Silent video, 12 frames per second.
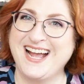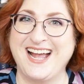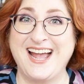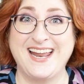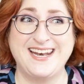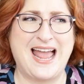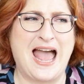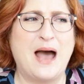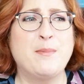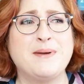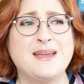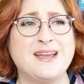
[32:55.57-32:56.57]
and
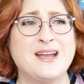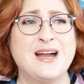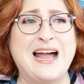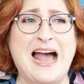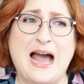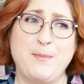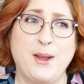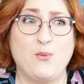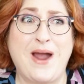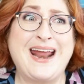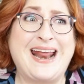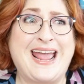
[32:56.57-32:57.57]
happy, happy
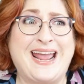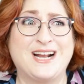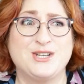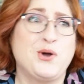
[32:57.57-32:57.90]
writing.